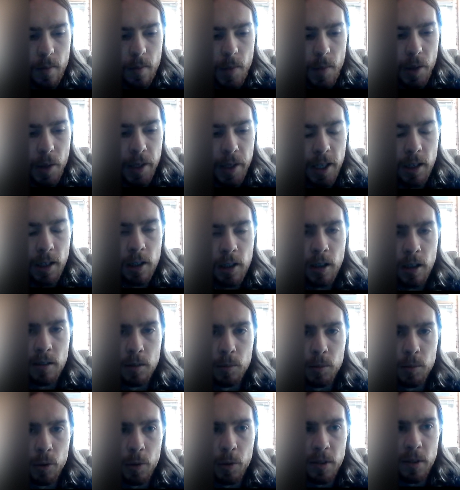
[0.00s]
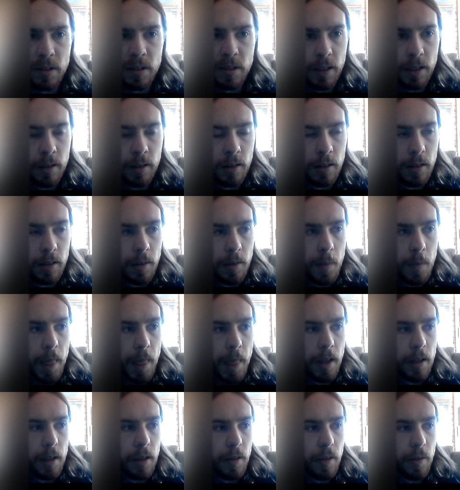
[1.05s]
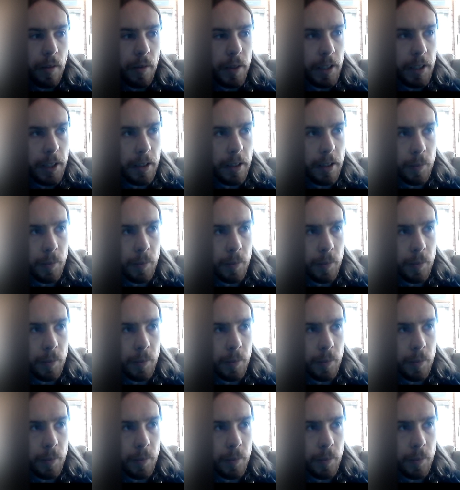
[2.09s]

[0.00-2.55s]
They get accustomed to the city. They